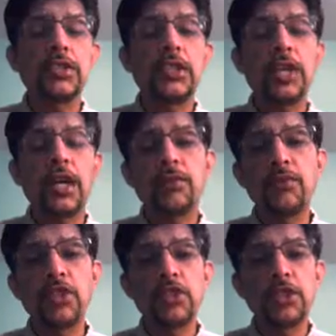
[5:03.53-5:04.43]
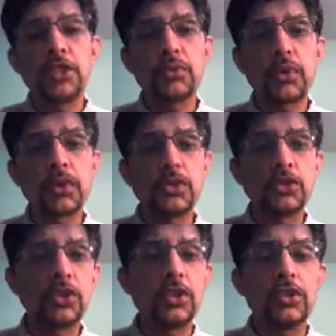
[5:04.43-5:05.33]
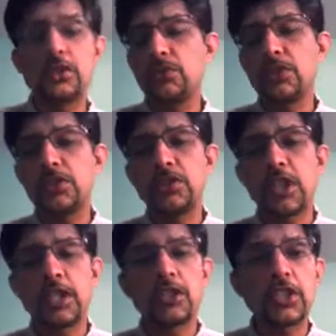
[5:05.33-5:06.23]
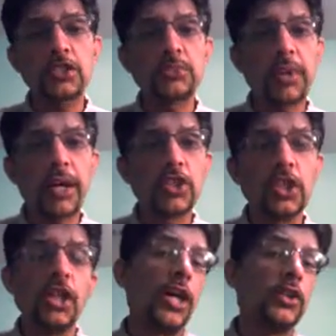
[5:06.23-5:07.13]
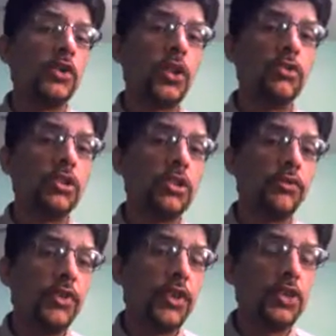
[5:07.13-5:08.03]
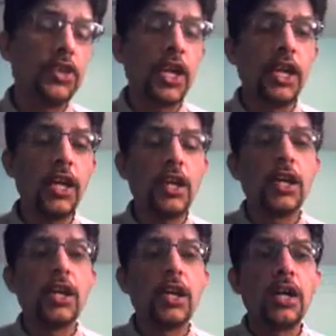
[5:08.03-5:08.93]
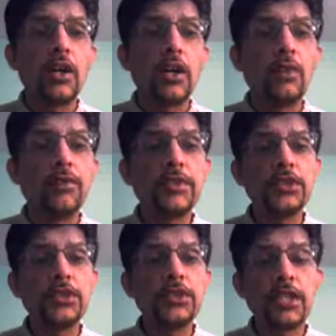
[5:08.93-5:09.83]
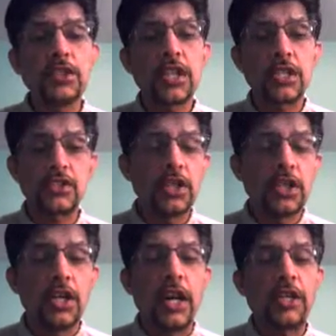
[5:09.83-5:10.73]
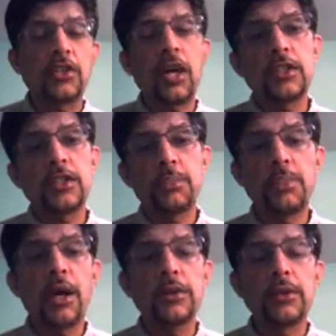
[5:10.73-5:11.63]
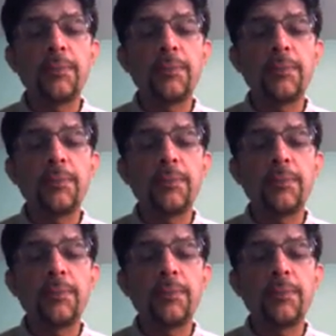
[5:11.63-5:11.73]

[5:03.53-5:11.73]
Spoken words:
India and West Indies were concerned, this was the second test match, and today was the first day of the second test at Hyderabad.